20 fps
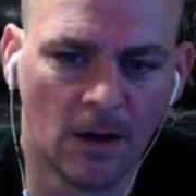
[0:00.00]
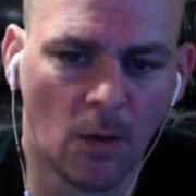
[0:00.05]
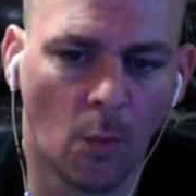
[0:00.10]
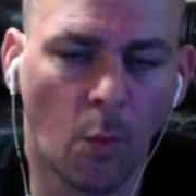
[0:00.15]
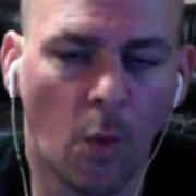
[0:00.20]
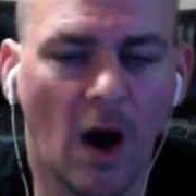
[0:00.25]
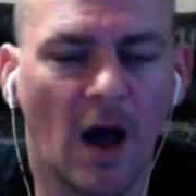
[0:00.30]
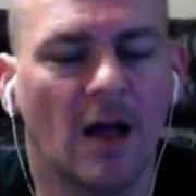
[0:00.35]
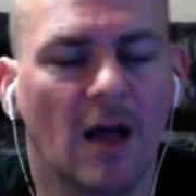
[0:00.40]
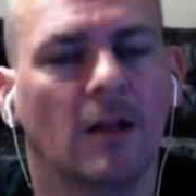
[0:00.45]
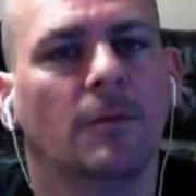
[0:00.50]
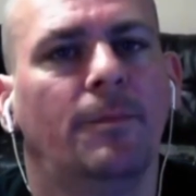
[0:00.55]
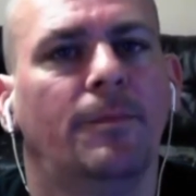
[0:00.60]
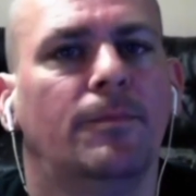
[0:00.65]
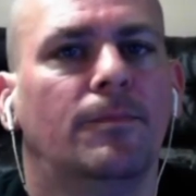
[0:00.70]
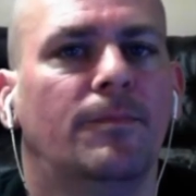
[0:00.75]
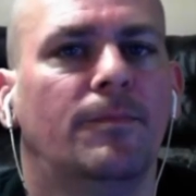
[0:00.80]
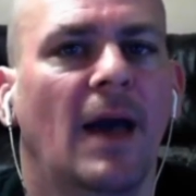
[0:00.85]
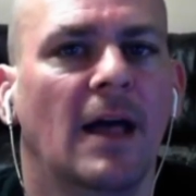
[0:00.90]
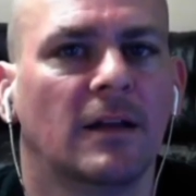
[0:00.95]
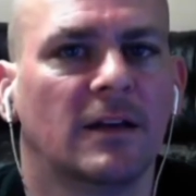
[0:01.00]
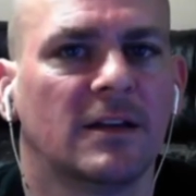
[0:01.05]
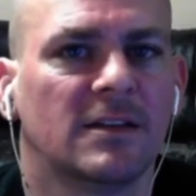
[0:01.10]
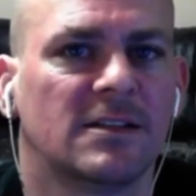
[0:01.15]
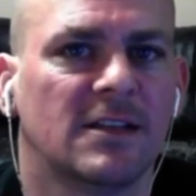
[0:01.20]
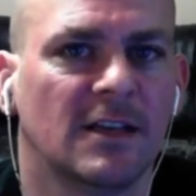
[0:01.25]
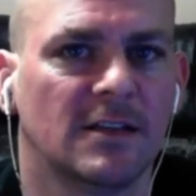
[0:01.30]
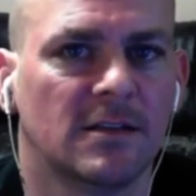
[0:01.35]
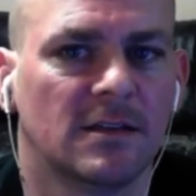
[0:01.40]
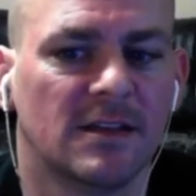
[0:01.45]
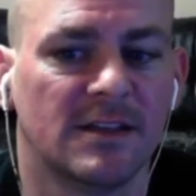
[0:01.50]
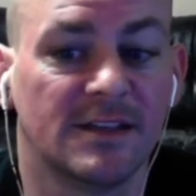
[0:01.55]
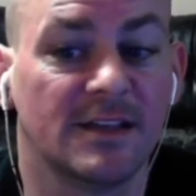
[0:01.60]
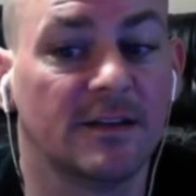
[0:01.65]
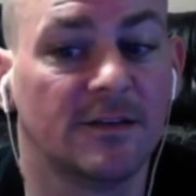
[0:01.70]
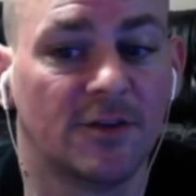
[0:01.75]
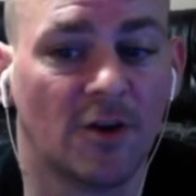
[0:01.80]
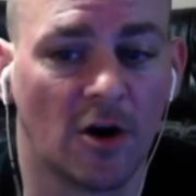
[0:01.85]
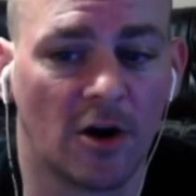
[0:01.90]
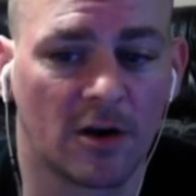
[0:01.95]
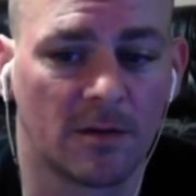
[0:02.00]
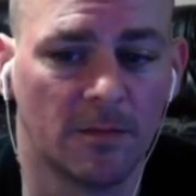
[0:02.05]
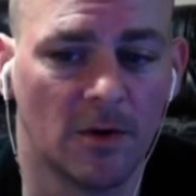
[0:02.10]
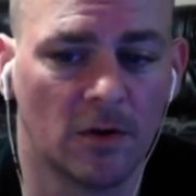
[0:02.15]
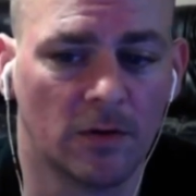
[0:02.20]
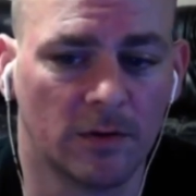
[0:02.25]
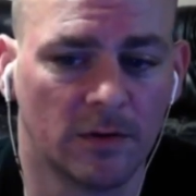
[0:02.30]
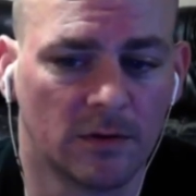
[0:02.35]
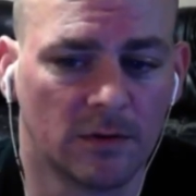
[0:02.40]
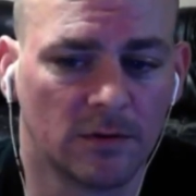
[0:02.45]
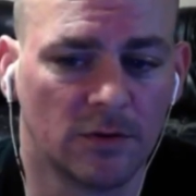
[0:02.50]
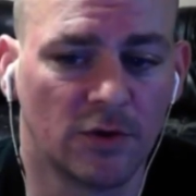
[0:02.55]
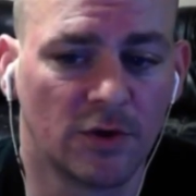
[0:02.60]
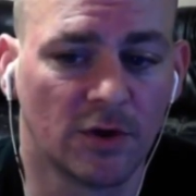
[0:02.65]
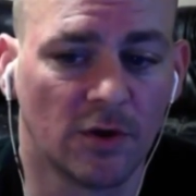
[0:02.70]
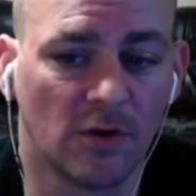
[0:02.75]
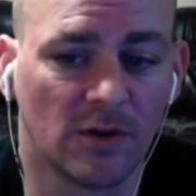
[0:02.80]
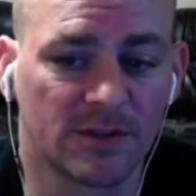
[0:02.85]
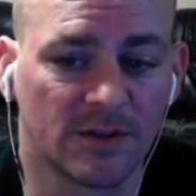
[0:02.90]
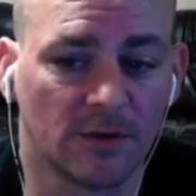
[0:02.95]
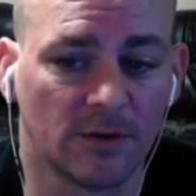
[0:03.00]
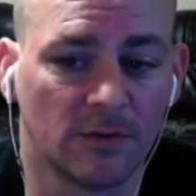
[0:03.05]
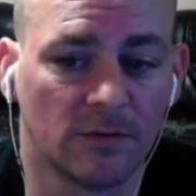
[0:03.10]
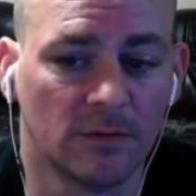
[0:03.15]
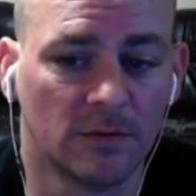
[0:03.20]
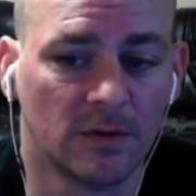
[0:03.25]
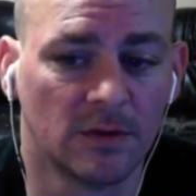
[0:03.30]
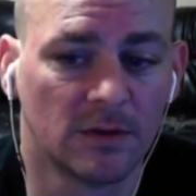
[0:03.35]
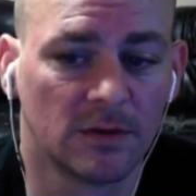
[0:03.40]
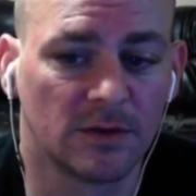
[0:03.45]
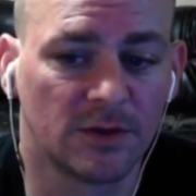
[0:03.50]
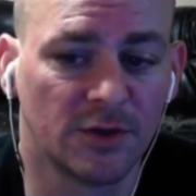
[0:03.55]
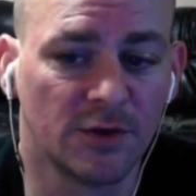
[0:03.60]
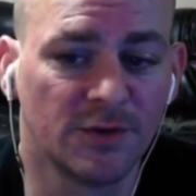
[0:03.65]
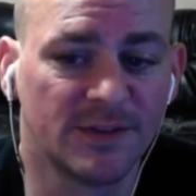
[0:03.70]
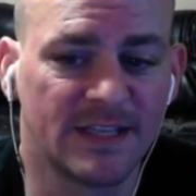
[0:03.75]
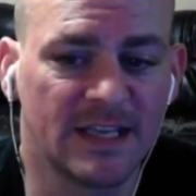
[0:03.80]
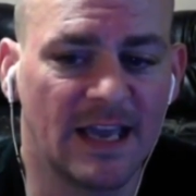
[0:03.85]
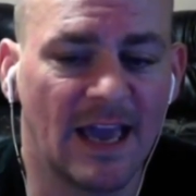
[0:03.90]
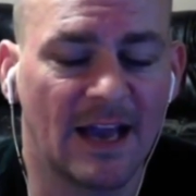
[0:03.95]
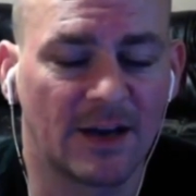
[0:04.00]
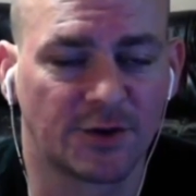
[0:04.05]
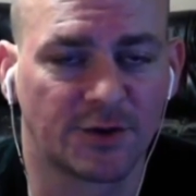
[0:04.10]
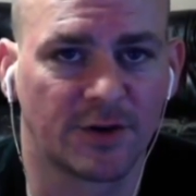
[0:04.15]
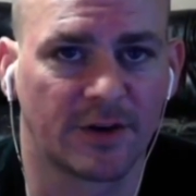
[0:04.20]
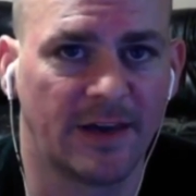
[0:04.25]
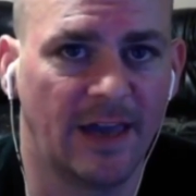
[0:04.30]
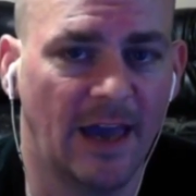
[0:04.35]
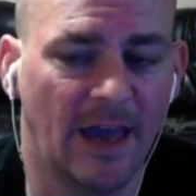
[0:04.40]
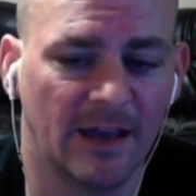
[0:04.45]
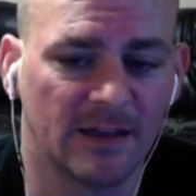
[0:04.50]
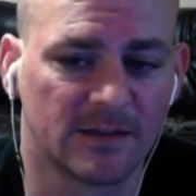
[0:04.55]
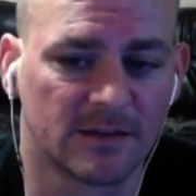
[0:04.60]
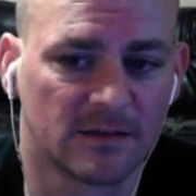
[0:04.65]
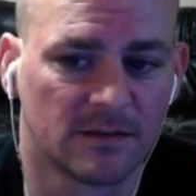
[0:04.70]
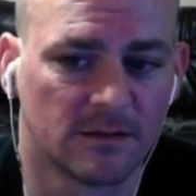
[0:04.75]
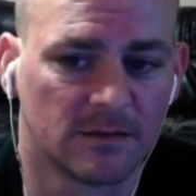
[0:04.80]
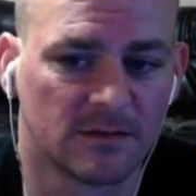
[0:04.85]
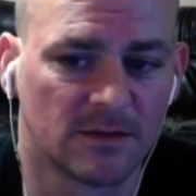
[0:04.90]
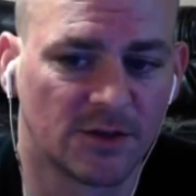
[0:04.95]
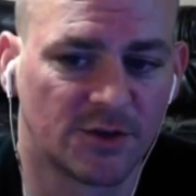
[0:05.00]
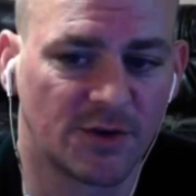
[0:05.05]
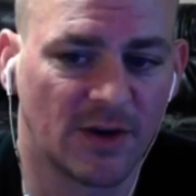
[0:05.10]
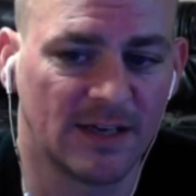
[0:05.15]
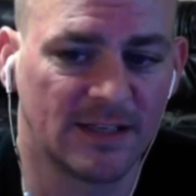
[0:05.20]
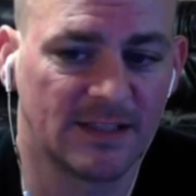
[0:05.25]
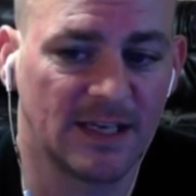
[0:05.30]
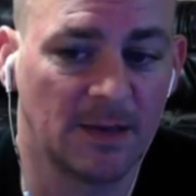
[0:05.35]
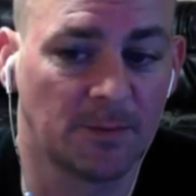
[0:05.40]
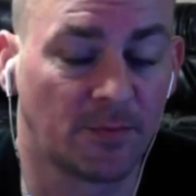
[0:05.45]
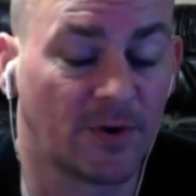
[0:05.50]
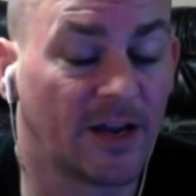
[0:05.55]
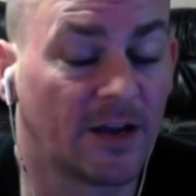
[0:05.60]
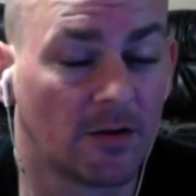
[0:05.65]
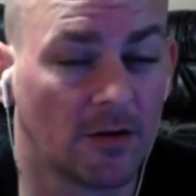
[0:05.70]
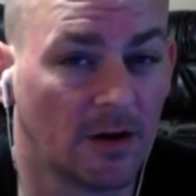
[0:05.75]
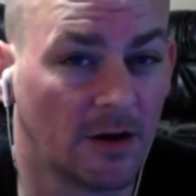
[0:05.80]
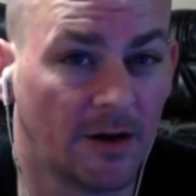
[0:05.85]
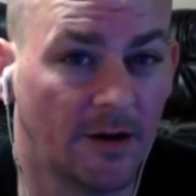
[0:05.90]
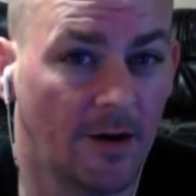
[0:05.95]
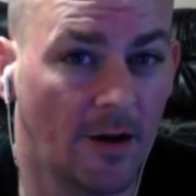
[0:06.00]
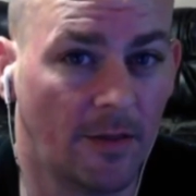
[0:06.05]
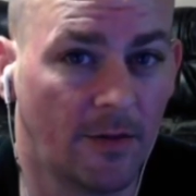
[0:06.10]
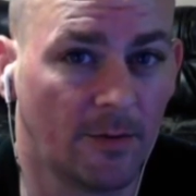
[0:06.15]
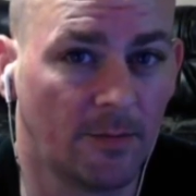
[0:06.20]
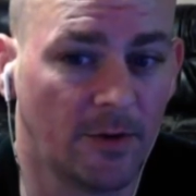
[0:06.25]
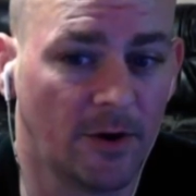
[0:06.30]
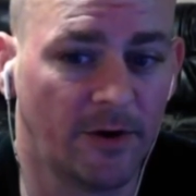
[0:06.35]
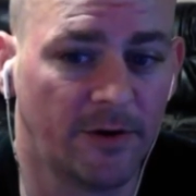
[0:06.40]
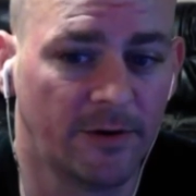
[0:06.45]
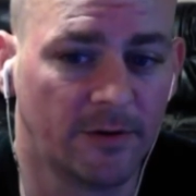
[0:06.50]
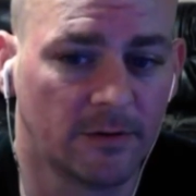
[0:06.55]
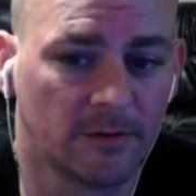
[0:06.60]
While Paladin Cecil is in dark mode, you can also use the extra cast, try Saint Breaker on another bird.